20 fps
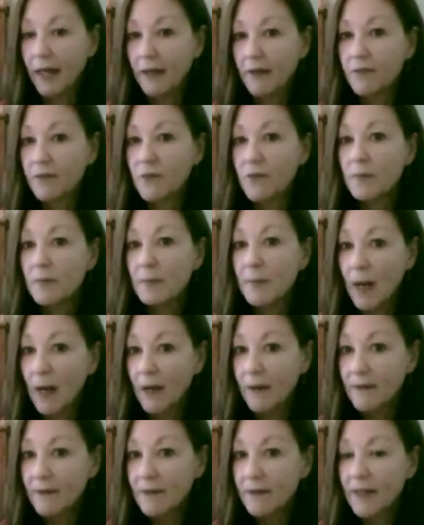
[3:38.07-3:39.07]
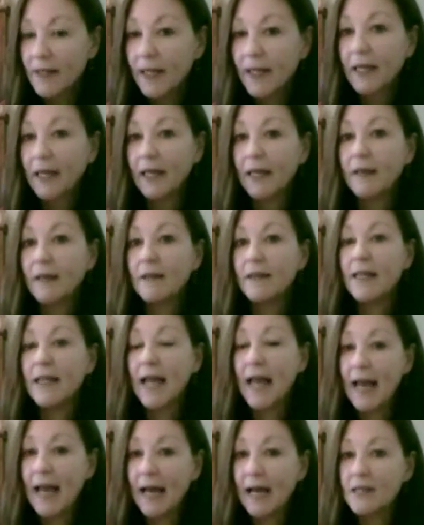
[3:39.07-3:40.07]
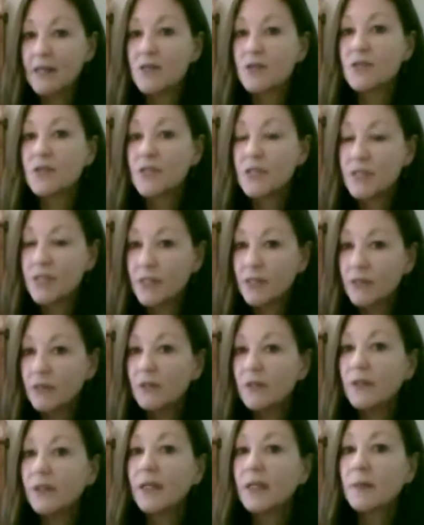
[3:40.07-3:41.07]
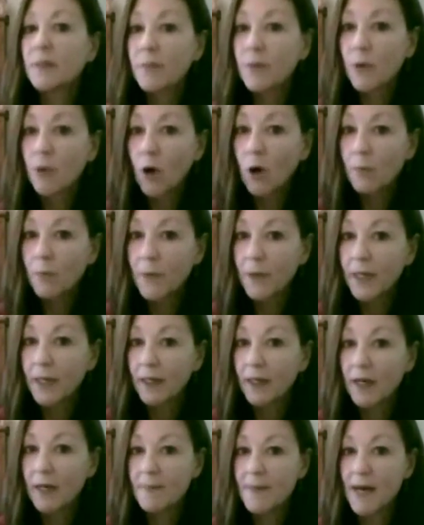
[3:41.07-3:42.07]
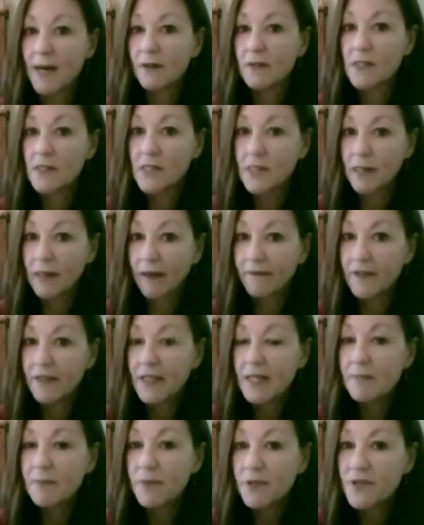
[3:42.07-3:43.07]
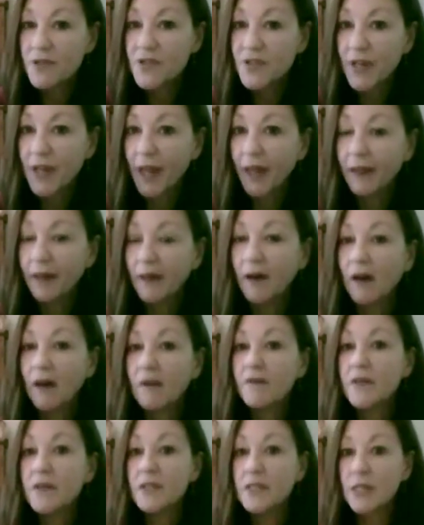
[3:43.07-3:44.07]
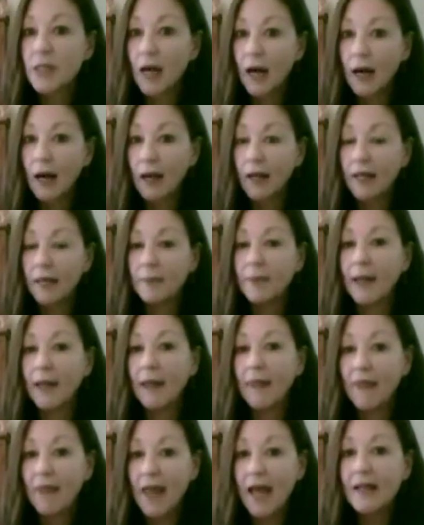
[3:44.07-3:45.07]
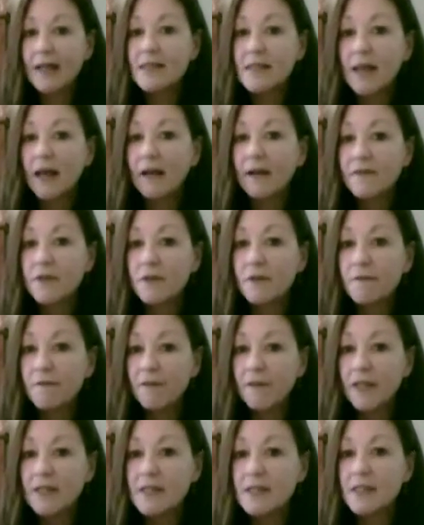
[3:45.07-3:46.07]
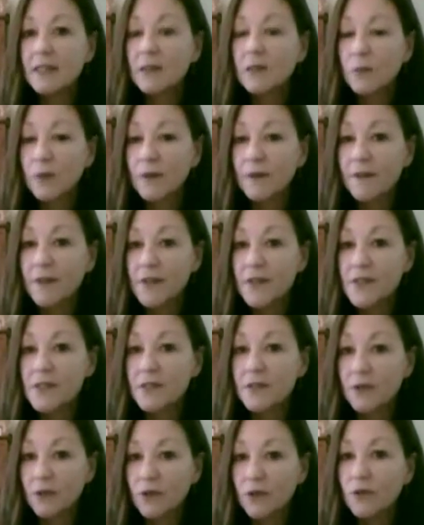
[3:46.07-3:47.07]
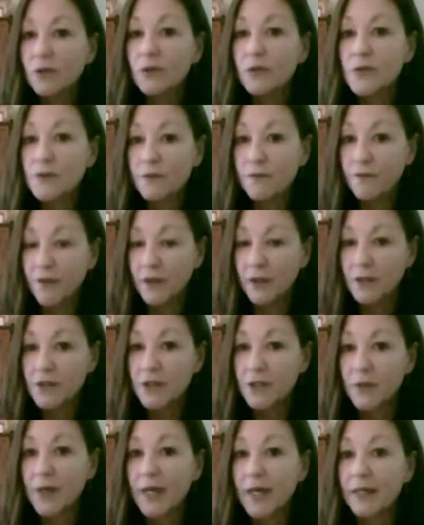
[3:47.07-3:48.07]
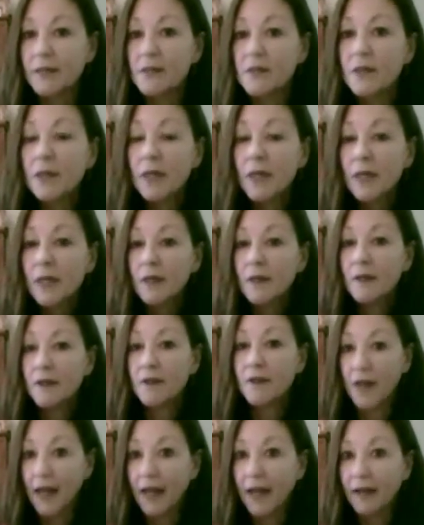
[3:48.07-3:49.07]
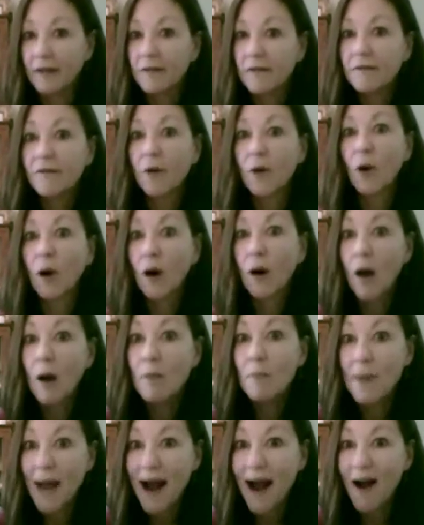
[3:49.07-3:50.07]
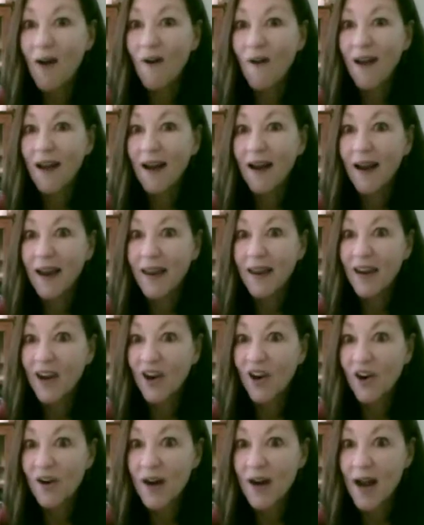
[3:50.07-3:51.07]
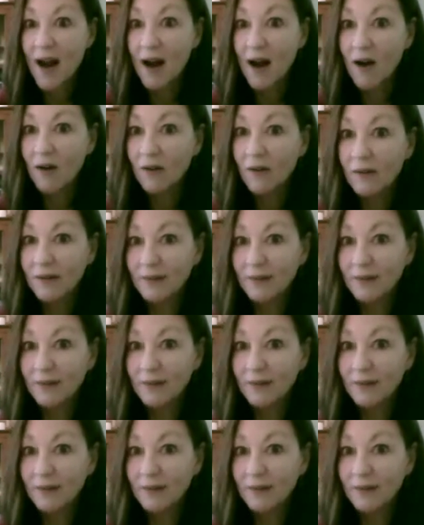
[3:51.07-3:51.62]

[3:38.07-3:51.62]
through the month, the ads are still inappropriate about 70% of the time. And that's after futzing with this Google's filtering thing for about a year now.